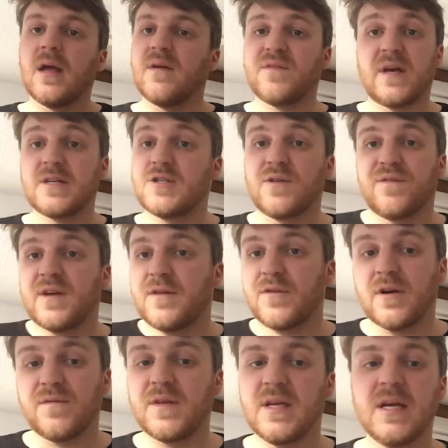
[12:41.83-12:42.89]
that's your
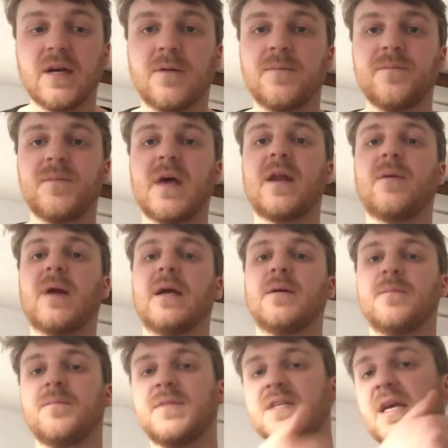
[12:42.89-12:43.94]
favourite of the year. Anyway,
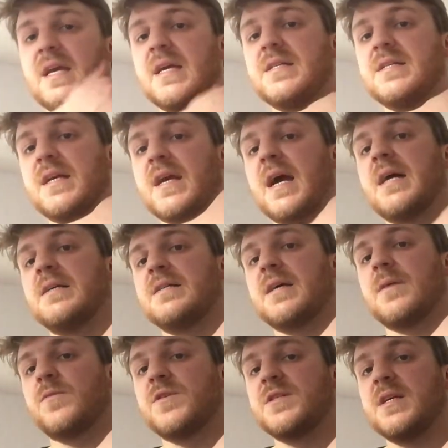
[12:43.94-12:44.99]
take it easy, guys,
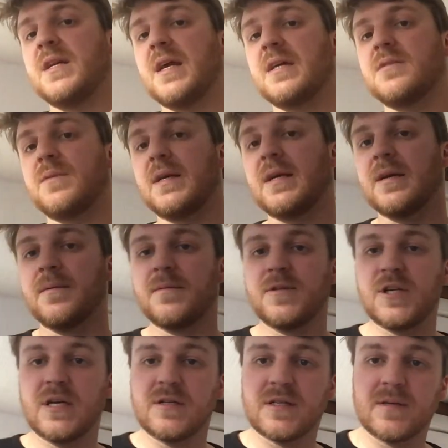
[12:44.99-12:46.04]
and we'll see you next week.
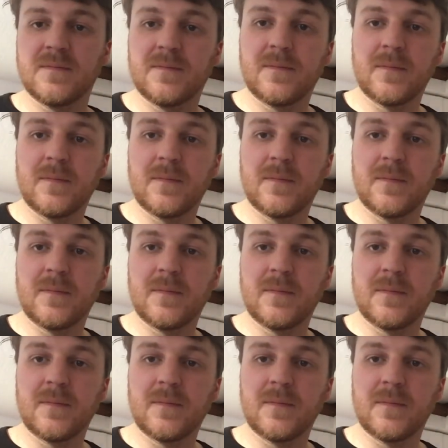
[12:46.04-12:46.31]
Cheers.